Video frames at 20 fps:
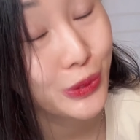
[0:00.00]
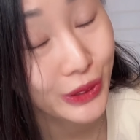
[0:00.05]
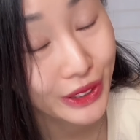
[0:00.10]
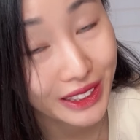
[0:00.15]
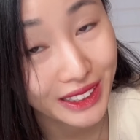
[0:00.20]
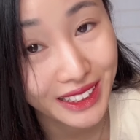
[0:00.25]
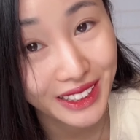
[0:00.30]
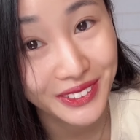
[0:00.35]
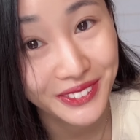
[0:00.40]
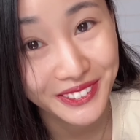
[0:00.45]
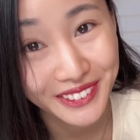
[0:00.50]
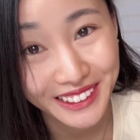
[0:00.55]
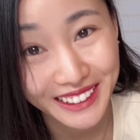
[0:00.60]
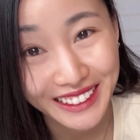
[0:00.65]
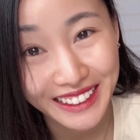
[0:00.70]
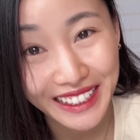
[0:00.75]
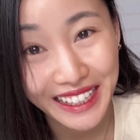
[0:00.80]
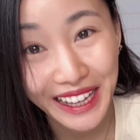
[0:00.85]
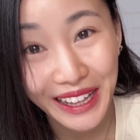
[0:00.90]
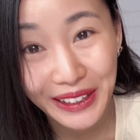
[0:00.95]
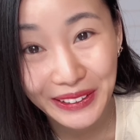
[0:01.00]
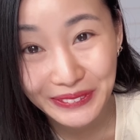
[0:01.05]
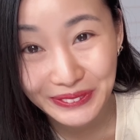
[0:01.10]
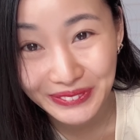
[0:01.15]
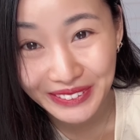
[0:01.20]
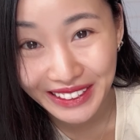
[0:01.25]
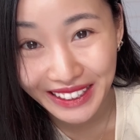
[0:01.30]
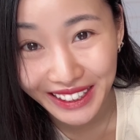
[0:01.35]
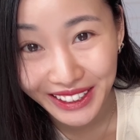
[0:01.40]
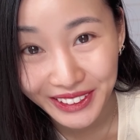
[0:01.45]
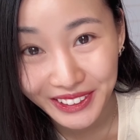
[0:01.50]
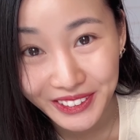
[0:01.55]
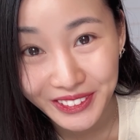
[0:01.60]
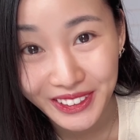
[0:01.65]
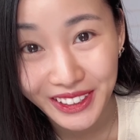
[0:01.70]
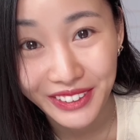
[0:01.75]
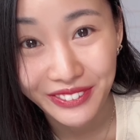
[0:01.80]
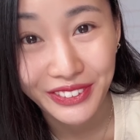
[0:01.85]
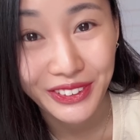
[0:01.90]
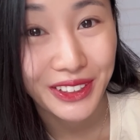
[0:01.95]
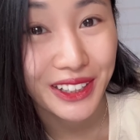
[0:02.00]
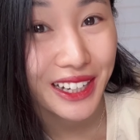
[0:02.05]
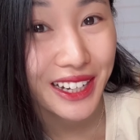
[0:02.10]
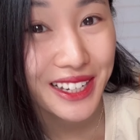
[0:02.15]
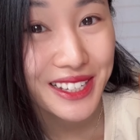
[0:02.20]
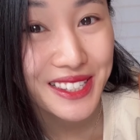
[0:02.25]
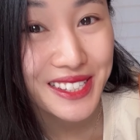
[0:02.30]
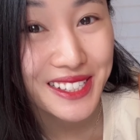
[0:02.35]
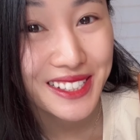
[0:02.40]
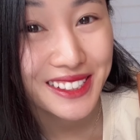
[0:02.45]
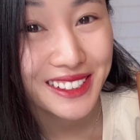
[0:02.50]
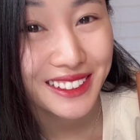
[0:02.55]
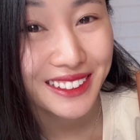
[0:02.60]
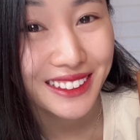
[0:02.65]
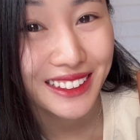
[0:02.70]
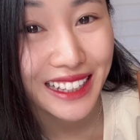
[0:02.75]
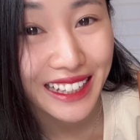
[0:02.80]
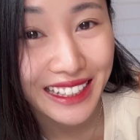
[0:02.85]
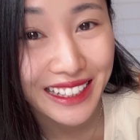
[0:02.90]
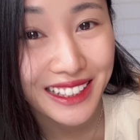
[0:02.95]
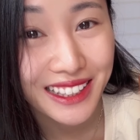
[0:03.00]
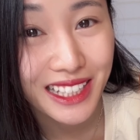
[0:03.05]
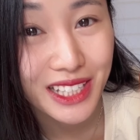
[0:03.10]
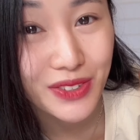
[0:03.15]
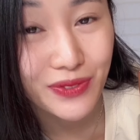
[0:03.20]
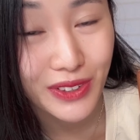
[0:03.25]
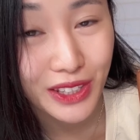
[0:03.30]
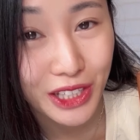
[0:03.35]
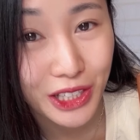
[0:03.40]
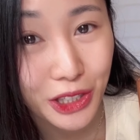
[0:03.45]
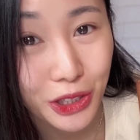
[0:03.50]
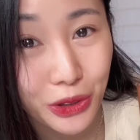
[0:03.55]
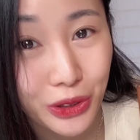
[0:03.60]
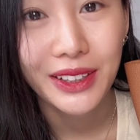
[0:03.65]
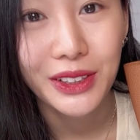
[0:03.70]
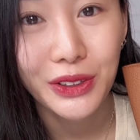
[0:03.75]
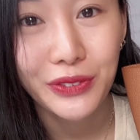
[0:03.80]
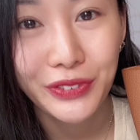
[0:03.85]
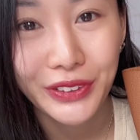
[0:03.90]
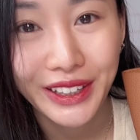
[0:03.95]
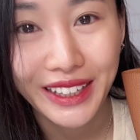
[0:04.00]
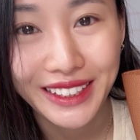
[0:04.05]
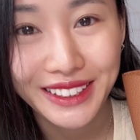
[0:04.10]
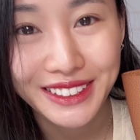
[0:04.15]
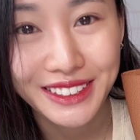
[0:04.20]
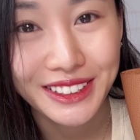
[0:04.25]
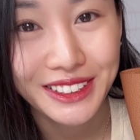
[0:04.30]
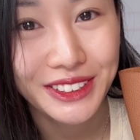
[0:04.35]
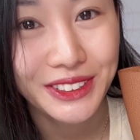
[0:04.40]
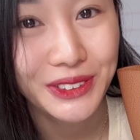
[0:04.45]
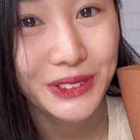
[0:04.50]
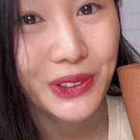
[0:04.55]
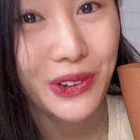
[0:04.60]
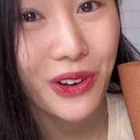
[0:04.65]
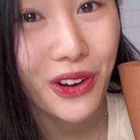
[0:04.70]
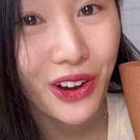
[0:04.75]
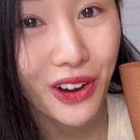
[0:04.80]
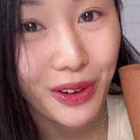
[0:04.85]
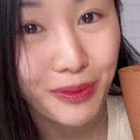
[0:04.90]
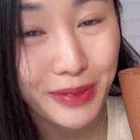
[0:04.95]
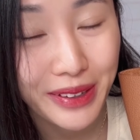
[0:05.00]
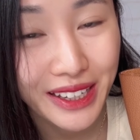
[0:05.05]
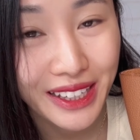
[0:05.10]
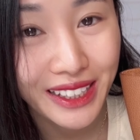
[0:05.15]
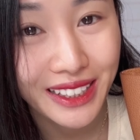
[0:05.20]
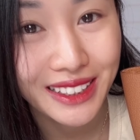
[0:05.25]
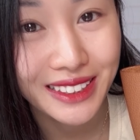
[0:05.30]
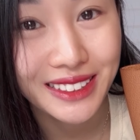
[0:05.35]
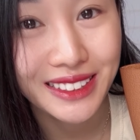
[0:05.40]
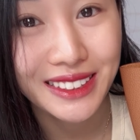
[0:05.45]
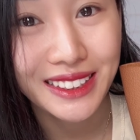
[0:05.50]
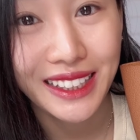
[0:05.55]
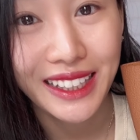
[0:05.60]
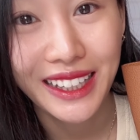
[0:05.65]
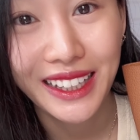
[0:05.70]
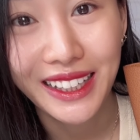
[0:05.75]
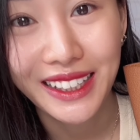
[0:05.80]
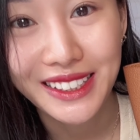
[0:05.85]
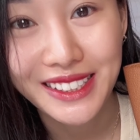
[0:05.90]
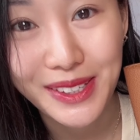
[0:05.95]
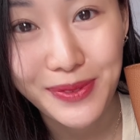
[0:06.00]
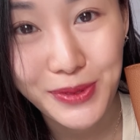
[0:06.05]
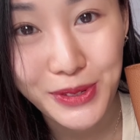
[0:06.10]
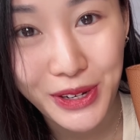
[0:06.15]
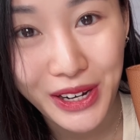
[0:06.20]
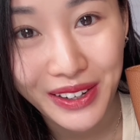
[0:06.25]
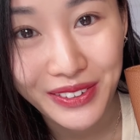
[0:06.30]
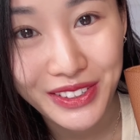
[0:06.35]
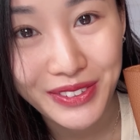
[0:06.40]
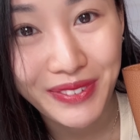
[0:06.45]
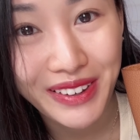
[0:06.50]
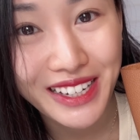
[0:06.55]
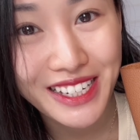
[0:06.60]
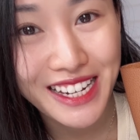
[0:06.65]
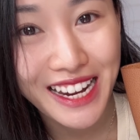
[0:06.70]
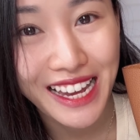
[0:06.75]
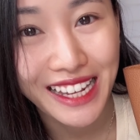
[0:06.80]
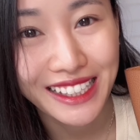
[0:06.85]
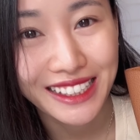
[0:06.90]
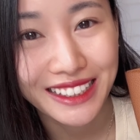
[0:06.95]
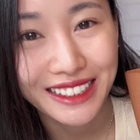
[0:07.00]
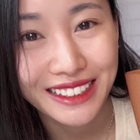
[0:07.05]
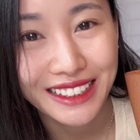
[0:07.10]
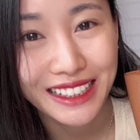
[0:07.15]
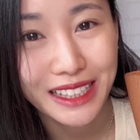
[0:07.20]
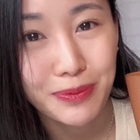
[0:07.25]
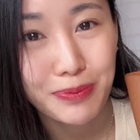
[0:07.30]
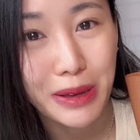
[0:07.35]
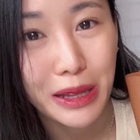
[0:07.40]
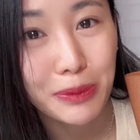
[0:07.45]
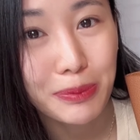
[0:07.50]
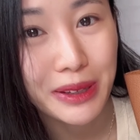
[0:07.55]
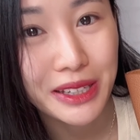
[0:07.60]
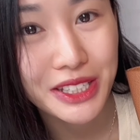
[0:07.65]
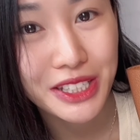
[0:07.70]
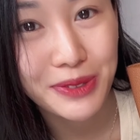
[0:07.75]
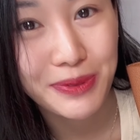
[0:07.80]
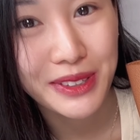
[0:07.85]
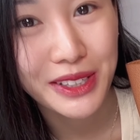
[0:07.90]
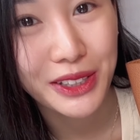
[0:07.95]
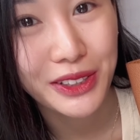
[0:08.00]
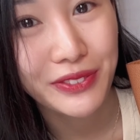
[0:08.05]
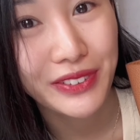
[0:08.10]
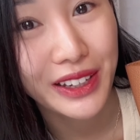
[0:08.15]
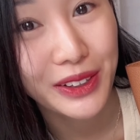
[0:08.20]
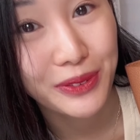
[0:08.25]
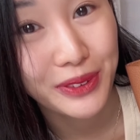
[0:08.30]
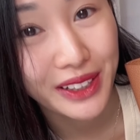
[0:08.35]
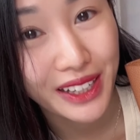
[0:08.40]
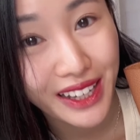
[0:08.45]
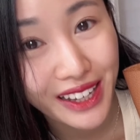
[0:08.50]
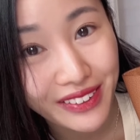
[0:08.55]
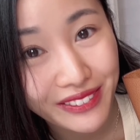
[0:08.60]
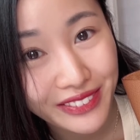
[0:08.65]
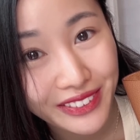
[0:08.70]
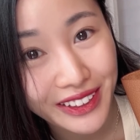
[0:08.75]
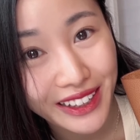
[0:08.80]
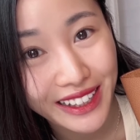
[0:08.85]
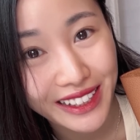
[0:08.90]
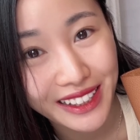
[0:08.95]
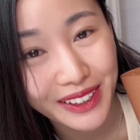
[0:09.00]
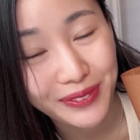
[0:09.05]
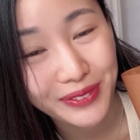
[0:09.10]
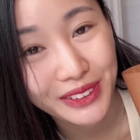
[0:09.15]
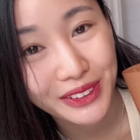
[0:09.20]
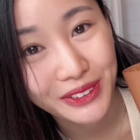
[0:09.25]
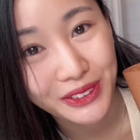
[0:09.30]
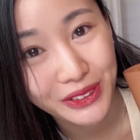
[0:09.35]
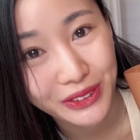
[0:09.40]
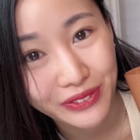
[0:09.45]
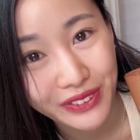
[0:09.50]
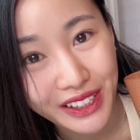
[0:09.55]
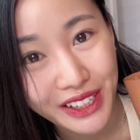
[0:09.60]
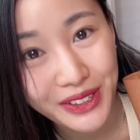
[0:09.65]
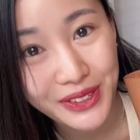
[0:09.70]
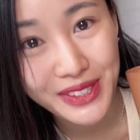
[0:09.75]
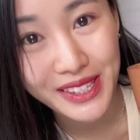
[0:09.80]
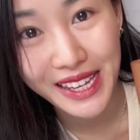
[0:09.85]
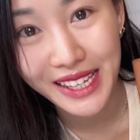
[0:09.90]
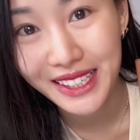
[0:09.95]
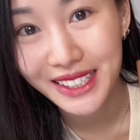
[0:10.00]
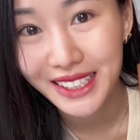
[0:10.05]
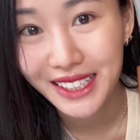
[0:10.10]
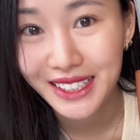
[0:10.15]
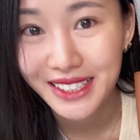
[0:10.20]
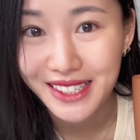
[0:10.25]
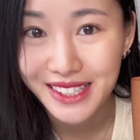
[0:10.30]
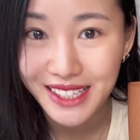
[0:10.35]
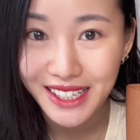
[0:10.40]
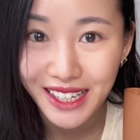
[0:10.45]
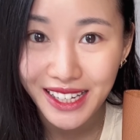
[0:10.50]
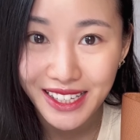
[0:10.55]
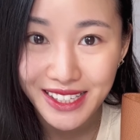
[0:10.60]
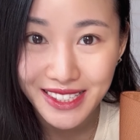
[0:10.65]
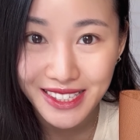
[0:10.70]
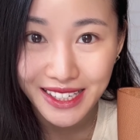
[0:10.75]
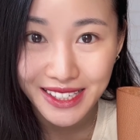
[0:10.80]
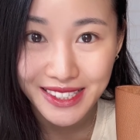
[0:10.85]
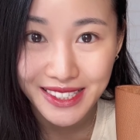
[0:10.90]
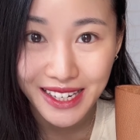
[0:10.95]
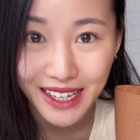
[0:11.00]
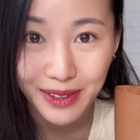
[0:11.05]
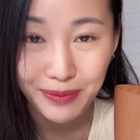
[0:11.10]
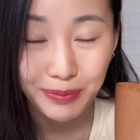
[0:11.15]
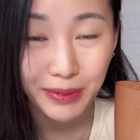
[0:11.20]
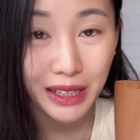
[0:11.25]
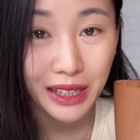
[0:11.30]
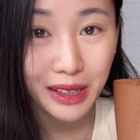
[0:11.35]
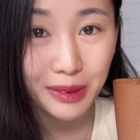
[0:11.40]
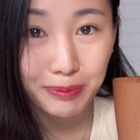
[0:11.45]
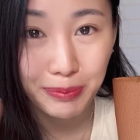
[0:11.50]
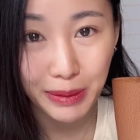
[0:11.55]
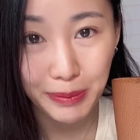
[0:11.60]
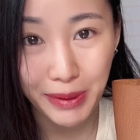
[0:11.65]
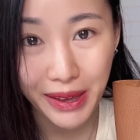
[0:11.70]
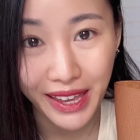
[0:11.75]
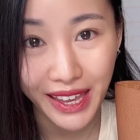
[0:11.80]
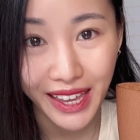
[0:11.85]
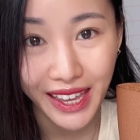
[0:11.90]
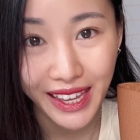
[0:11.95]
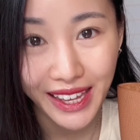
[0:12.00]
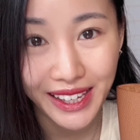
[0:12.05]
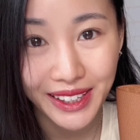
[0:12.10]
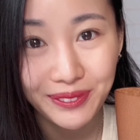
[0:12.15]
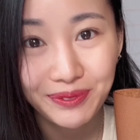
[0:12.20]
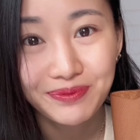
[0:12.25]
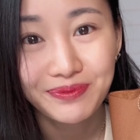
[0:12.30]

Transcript: really, really help me out if you guys could like this video. Don't forget to comment and subscribe to my channel. Hit the bell button to be notified whenever I upload new videos and I'll see you guys next time. Bye bye!